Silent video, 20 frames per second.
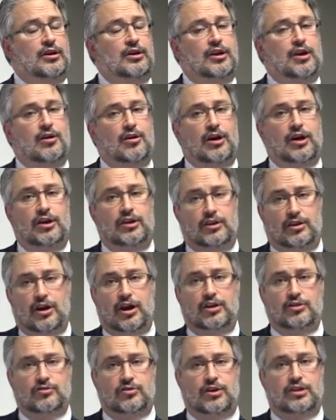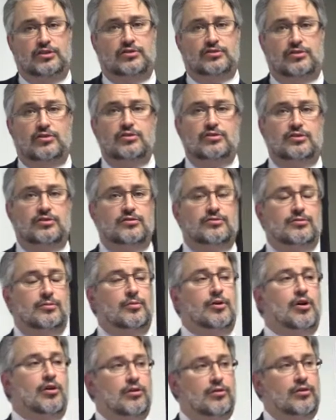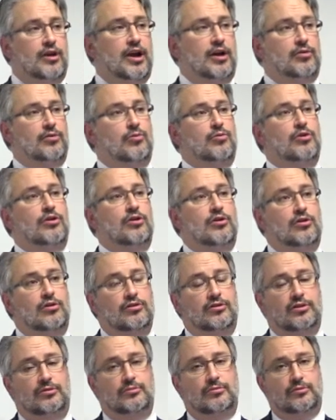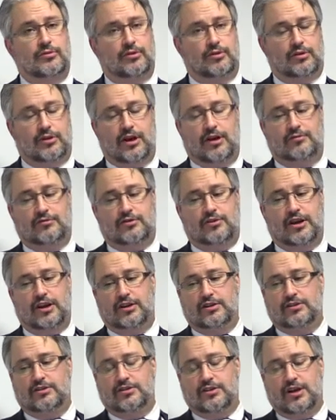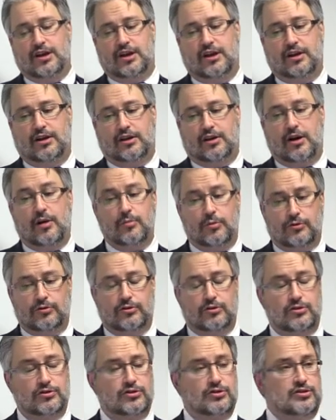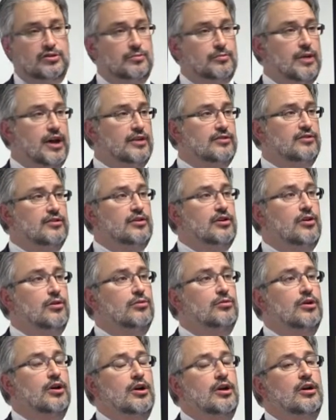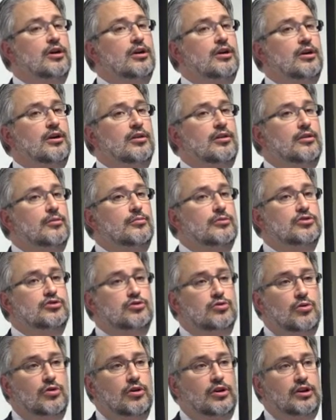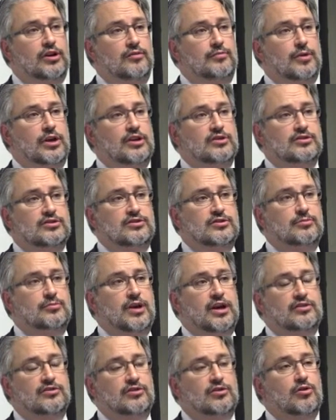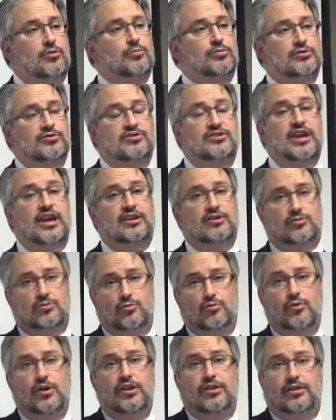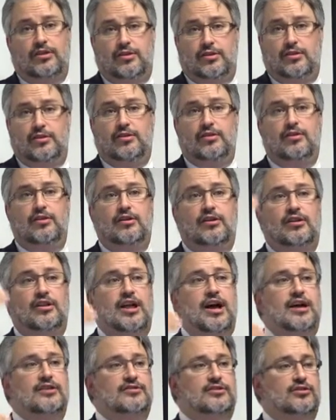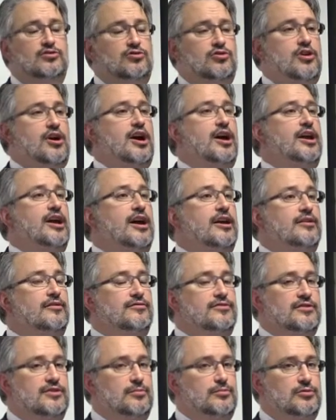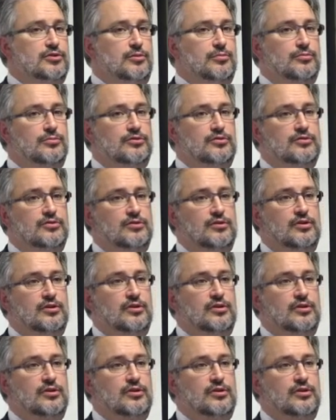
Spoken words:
Now, I train surgeons from all around the world, and I've trained a couple surgeons in Mexico. The majority of patients in Mexico present with the classic triad of symptoms.